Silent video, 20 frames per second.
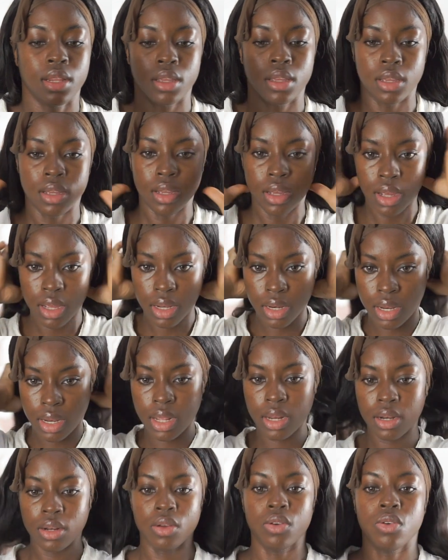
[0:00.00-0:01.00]
I
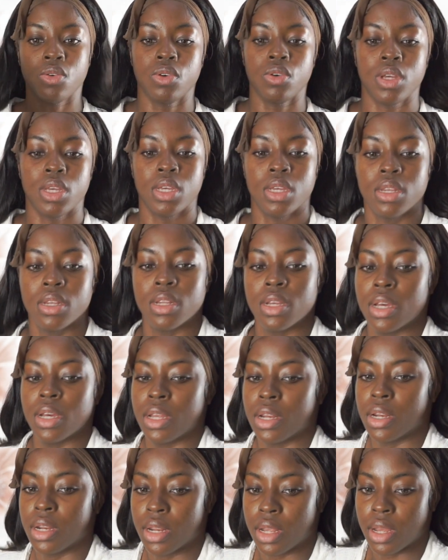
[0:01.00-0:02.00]
then go in
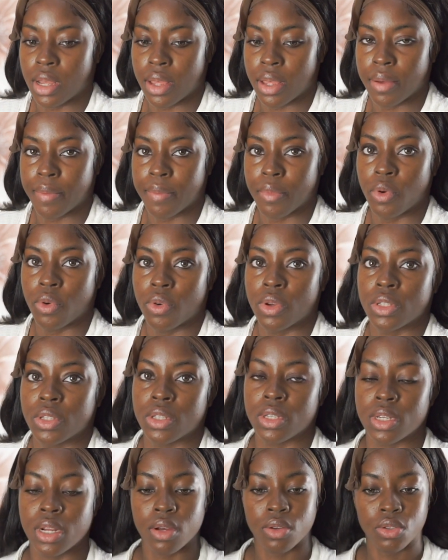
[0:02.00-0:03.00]
and I am
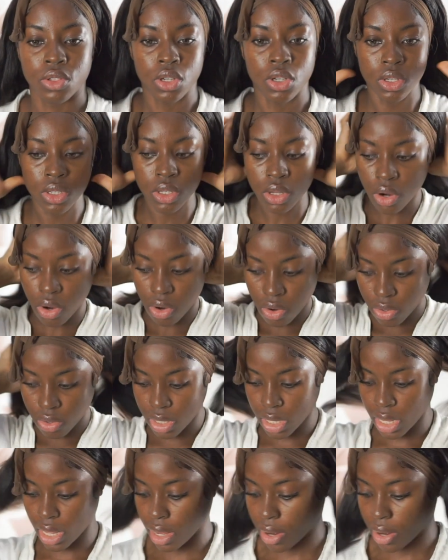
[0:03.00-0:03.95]
going to now just curl the